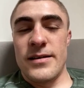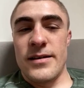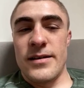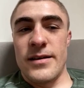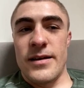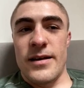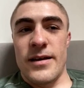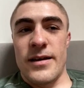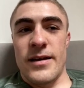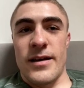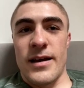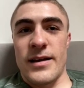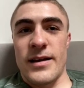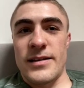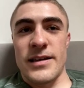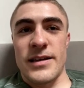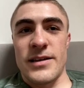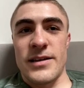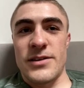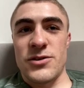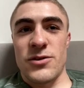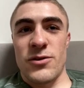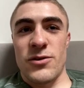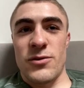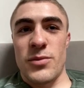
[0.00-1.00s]
I think
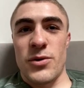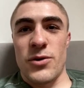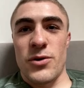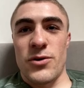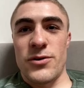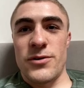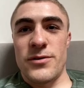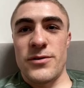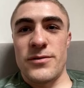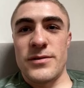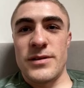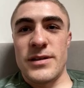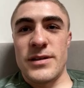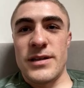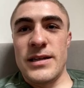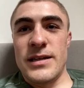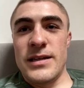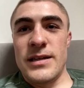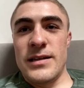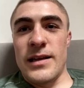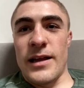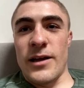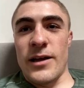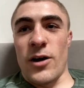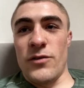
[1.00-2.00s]
it's so important.
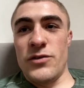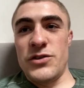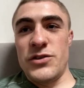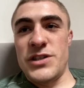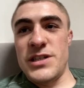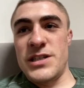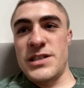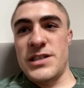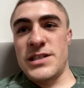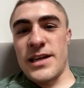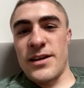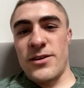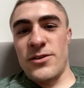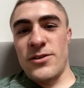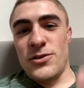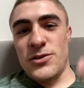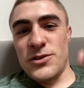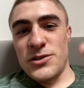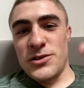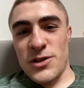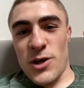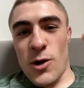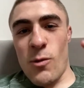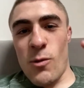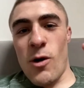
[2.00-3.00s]
Like, obviously
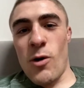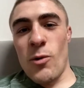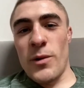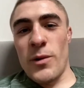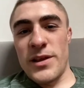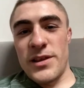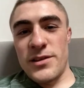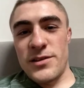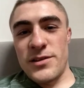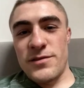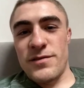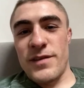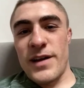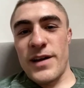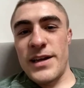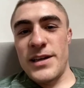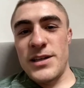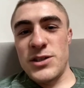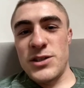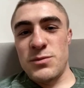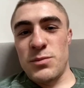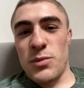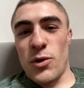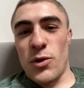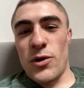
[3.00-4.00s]
skills are what wins
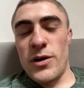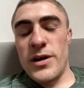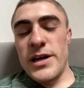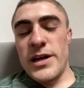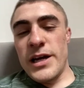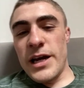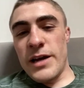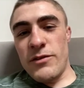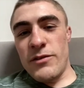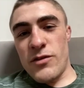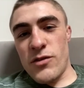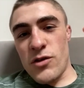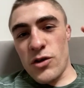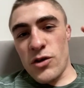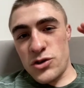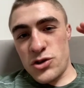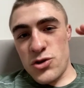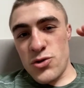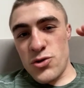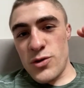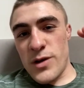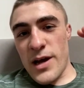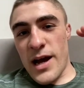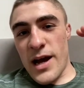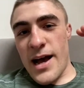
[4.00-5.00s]
fights, but if you've got
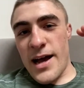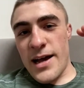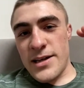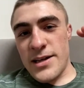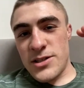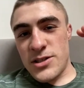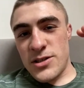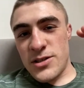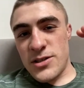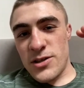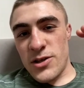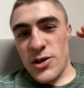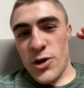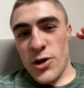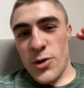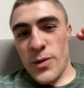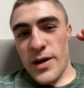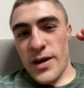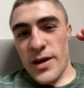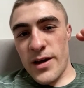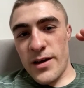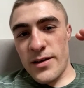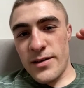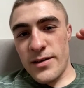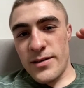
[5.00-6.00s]
2 guys who
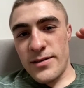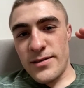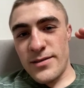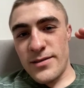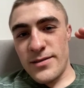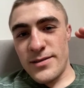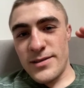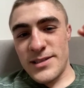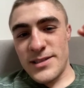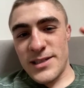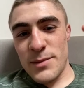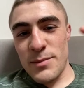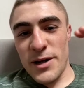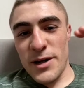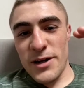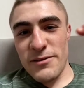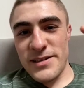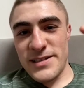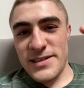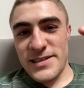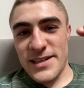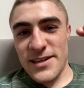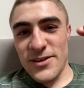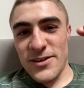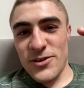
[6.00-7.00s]
are similar in
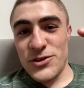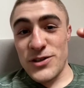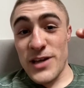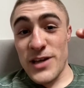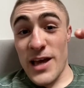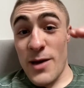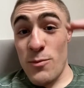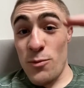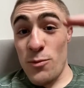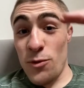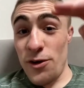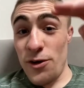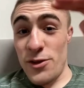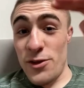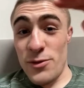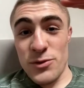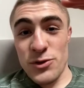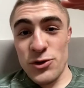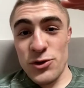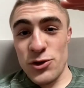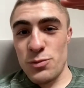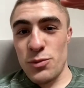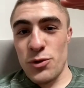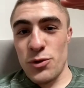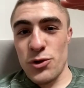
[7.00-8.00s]
skill set and one of them
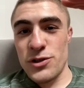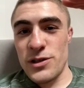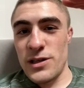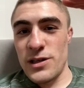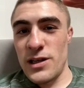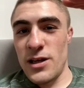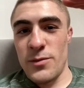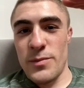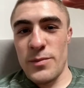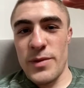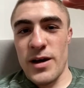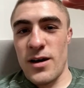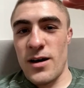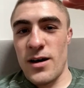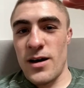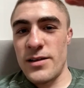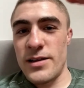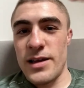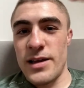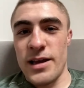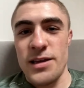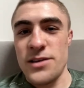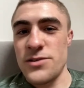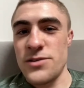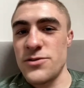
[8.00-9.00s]
can just push a little bit
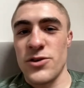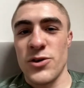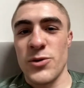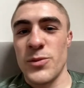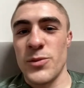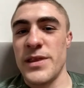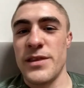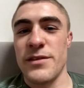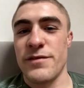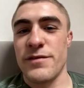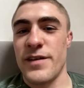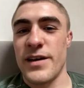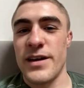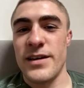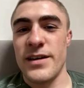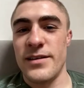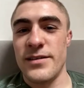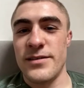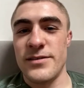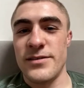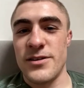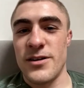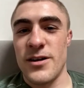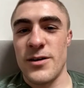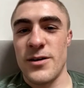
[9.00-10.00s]
harder, he's going to win the fight.
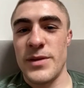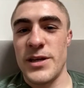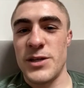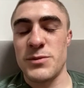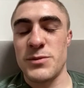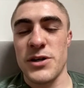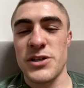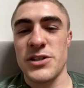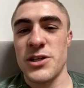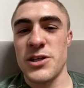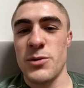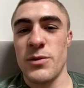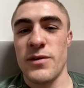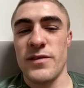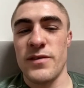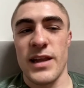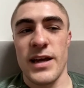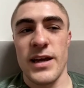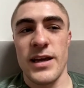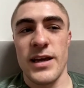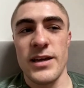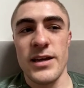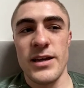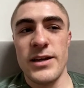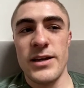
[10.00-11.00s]
Do you know what I mean? Especially with
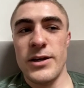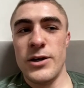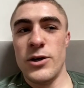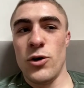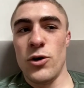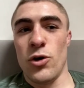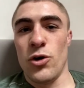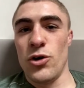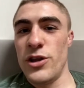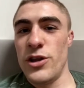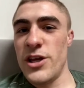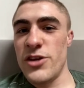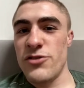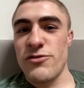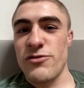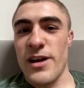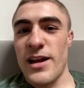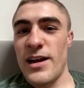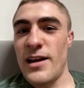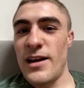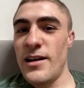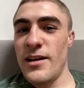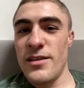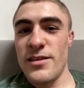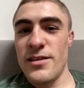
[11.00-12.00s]
like all the
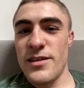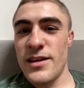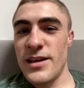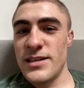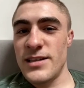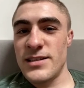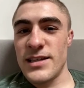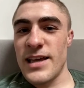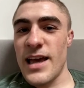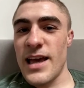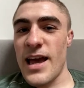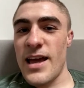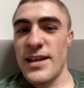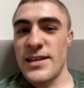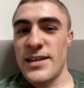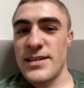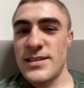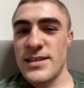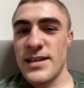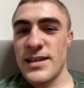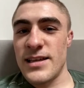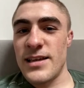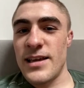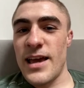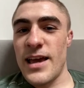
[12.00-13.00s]
adrenaline and things are getting into
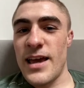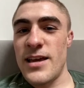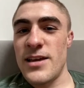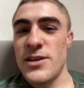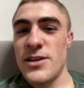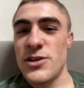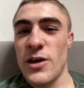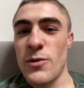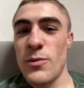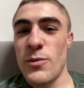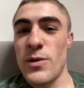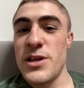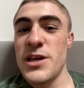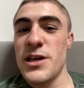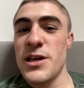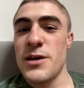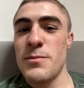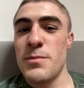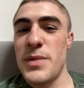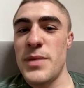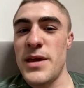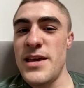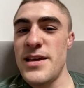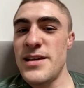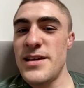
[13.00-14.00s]
the cage. Like when you
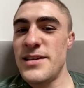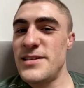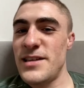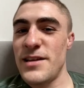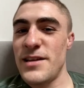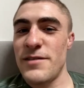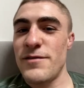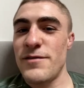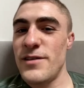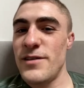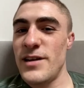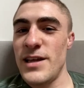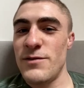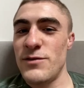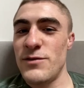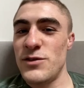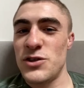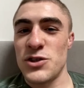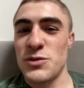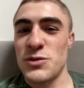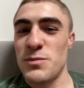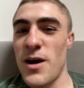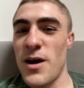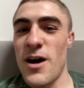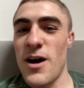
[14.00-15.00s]
compete, it's different even to
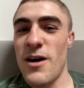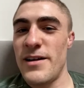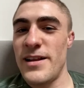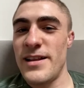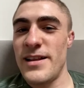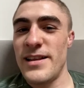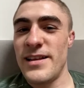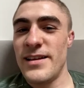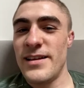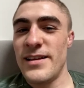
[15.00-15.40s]
sparring,